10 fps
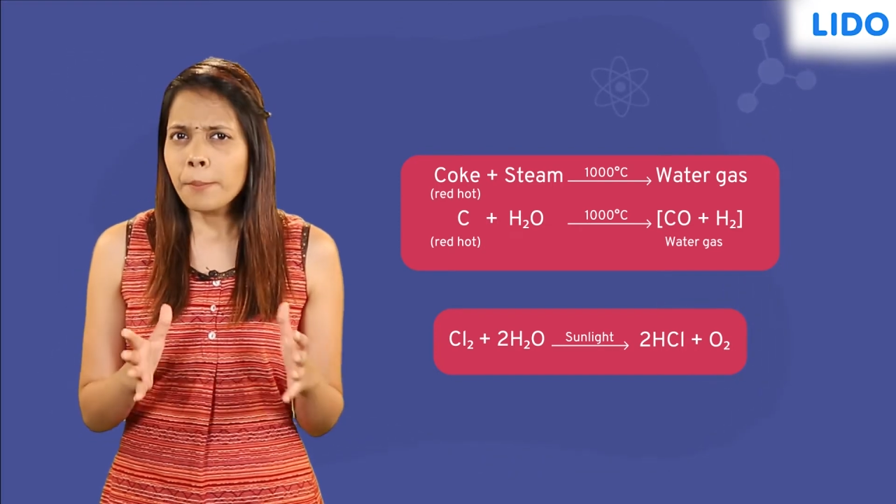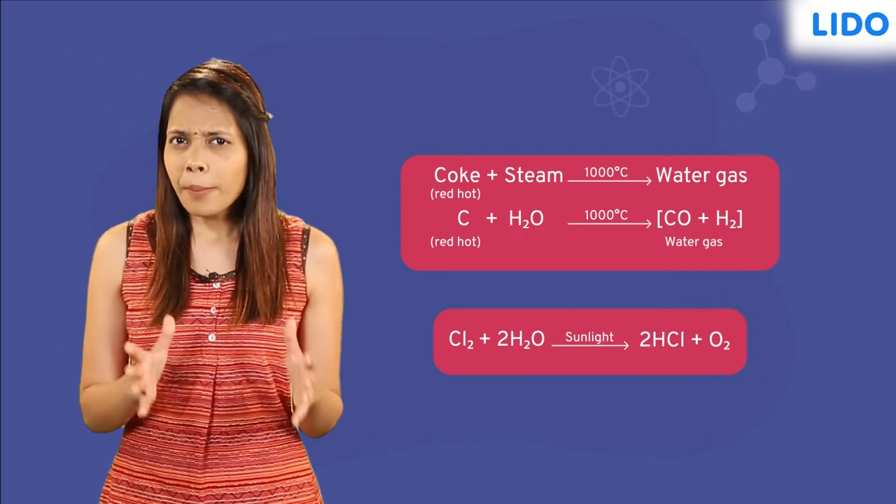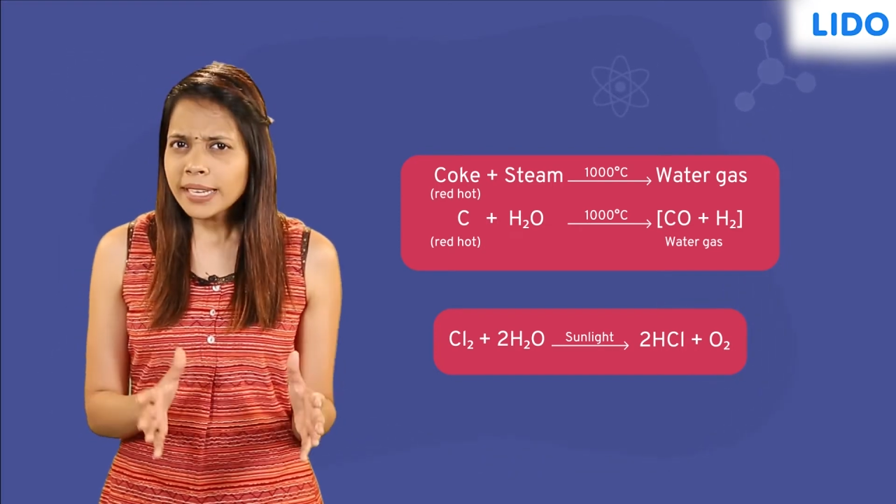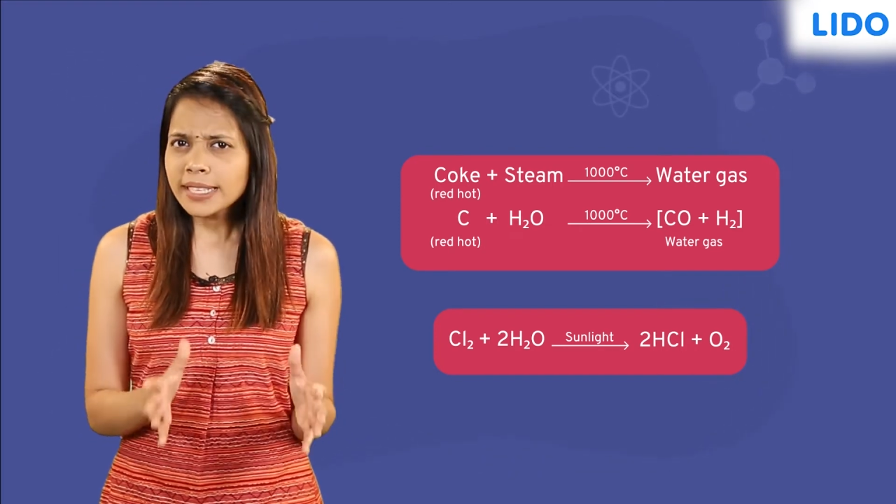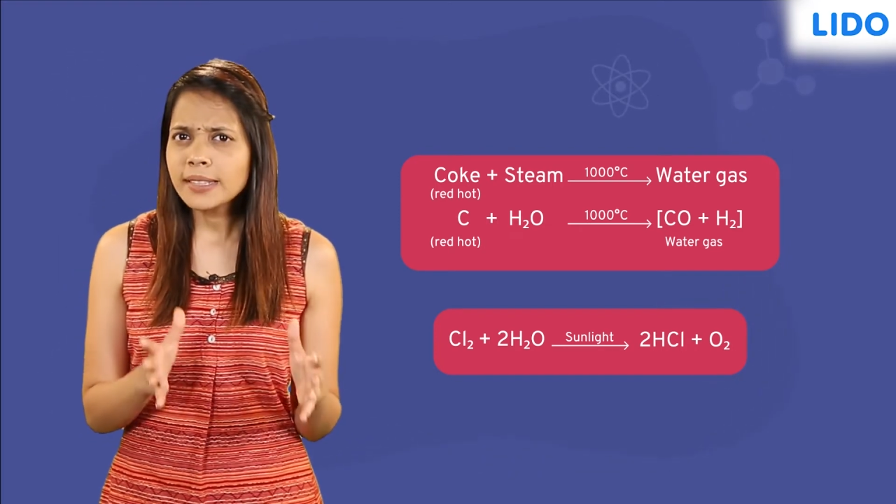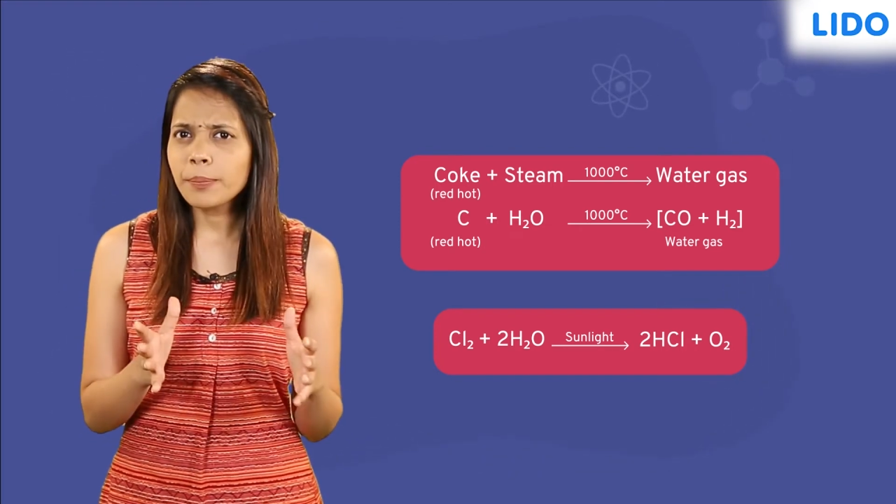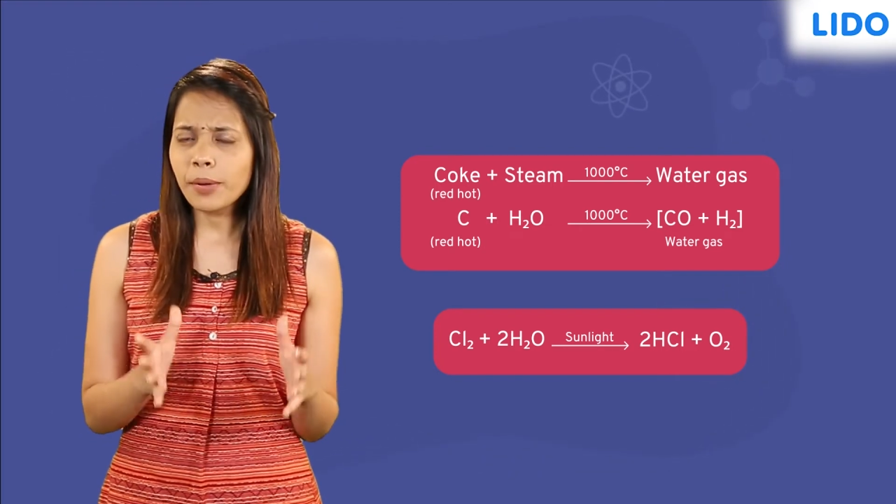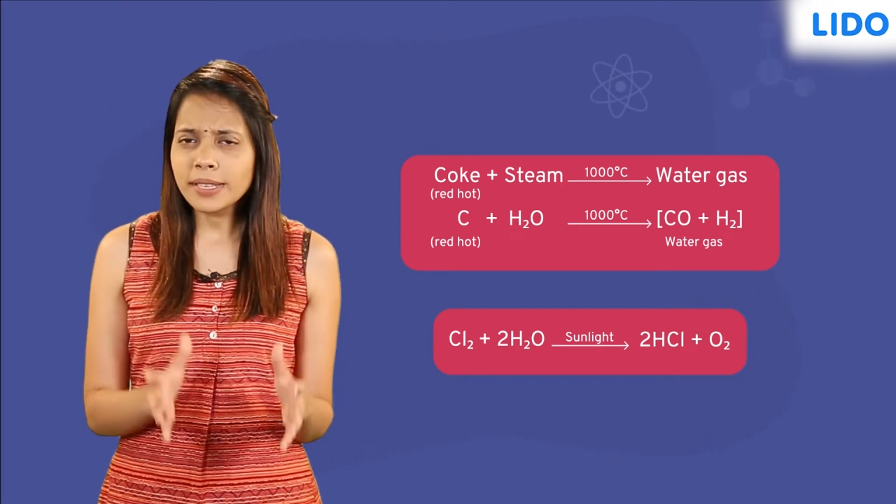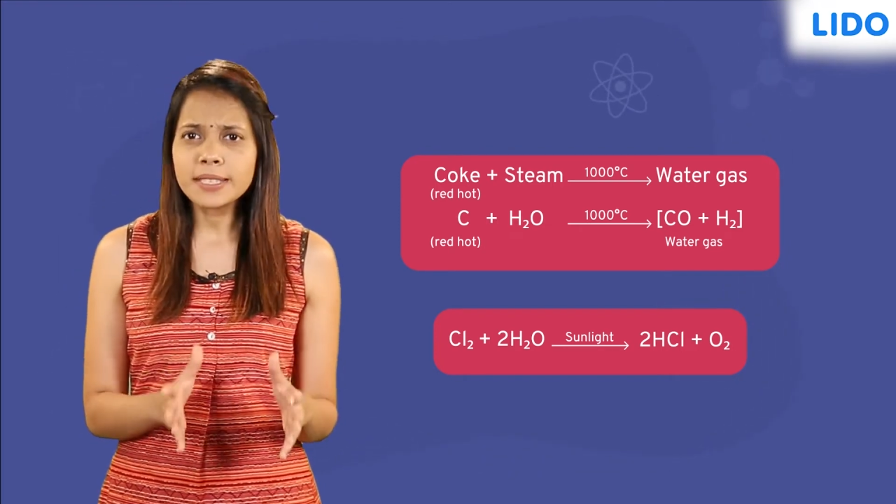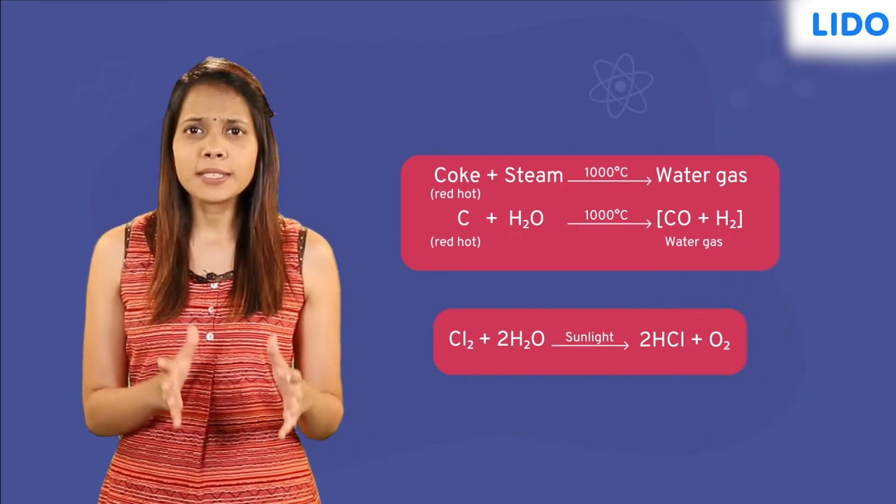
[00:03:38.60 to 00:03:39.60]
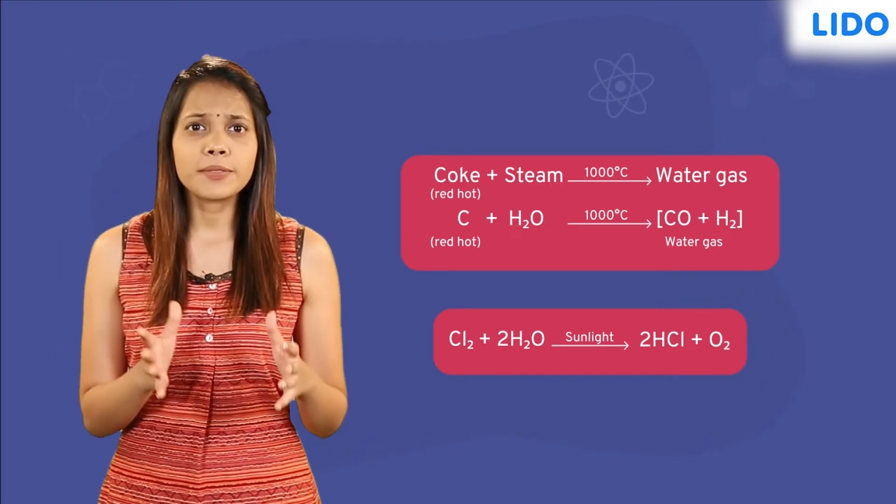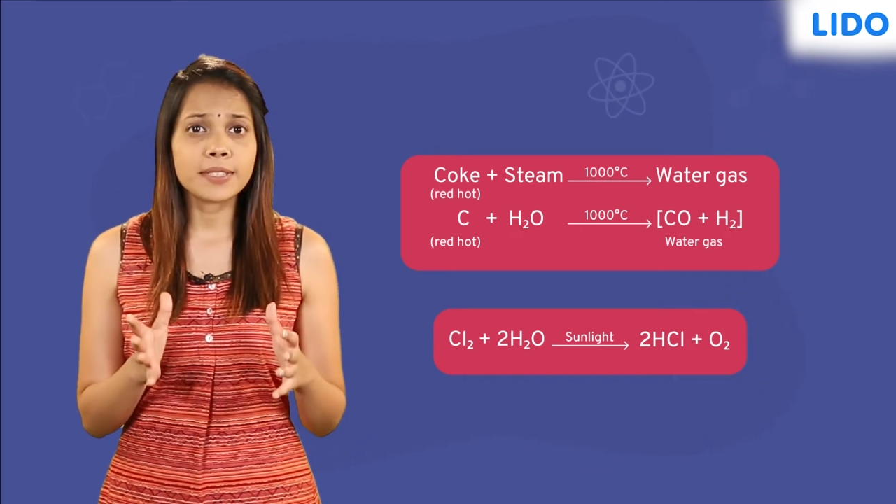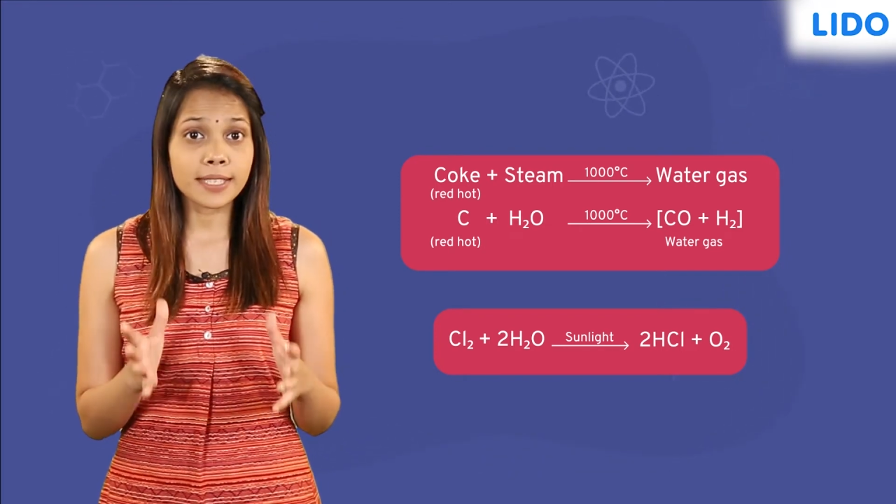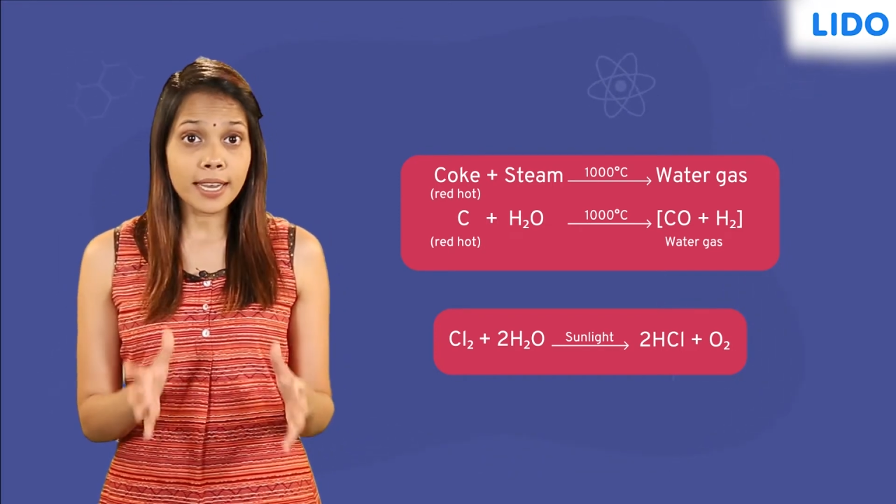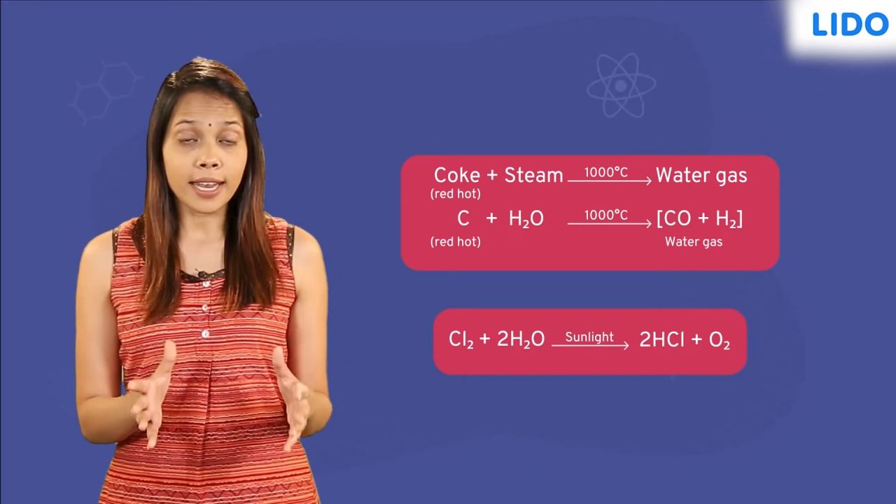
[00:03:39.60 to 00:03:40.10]
But in the presence
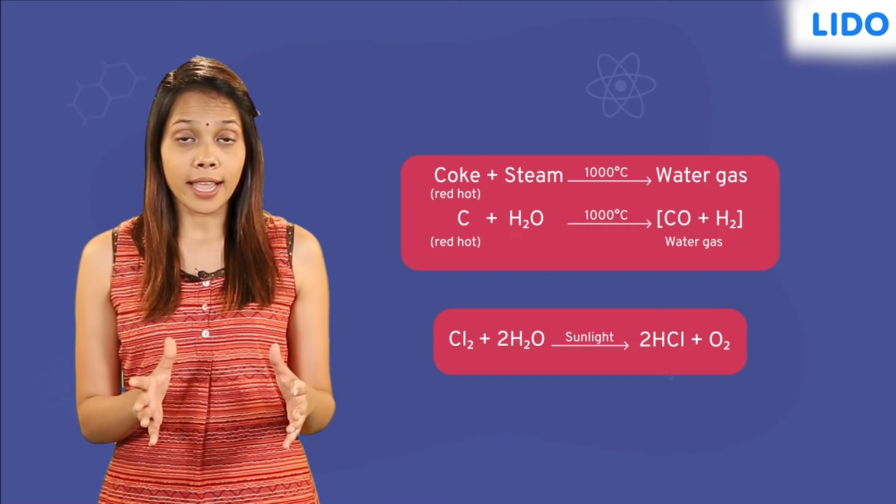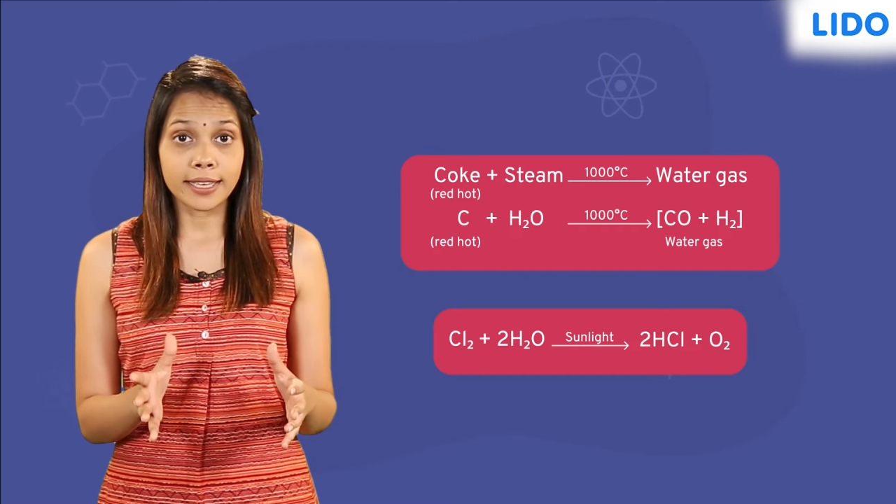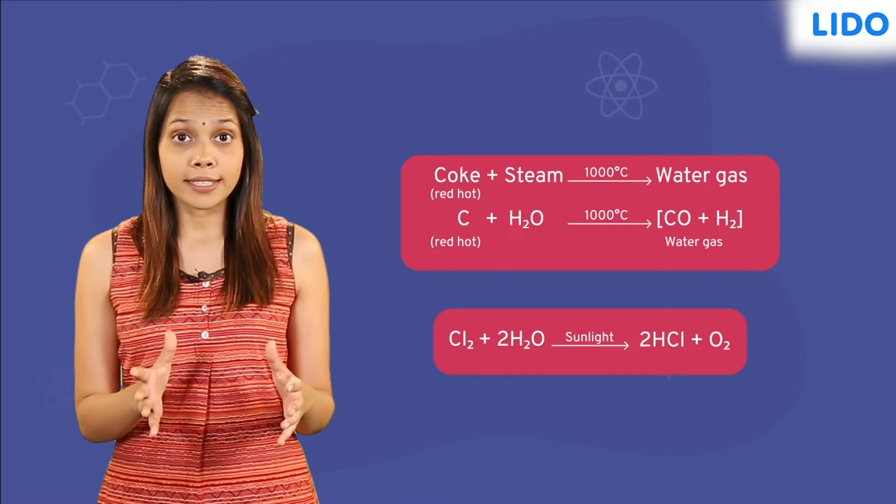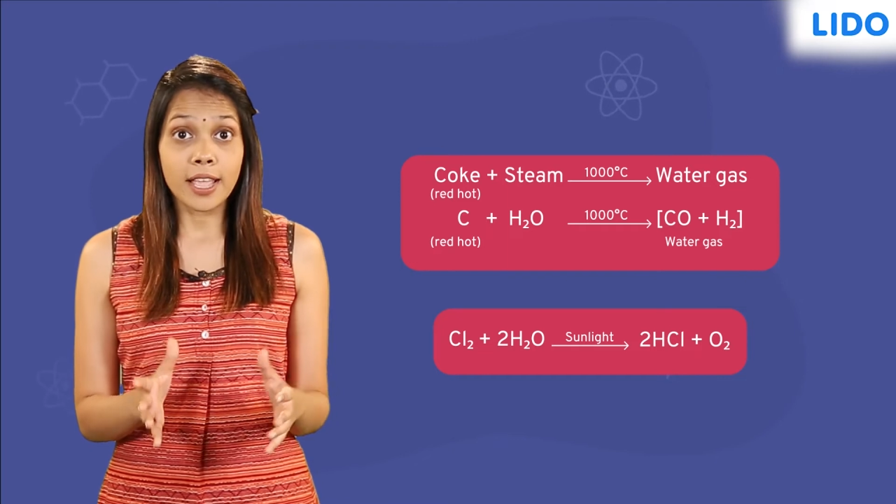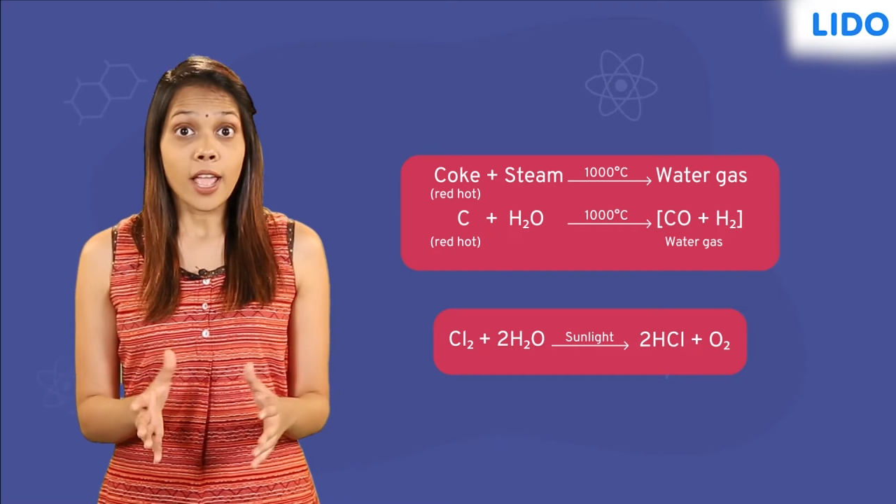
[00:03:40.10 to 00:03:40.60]
of sunlight,